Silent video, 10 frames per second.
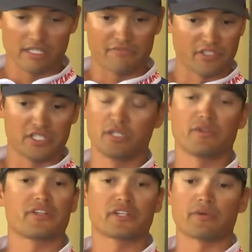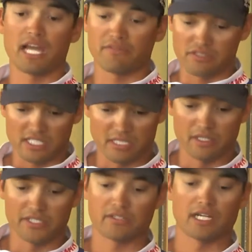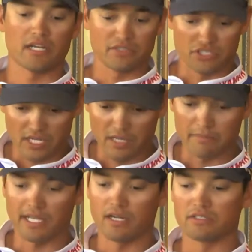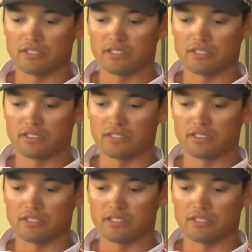if you're good with your graph, you see them on your graph, you drop down,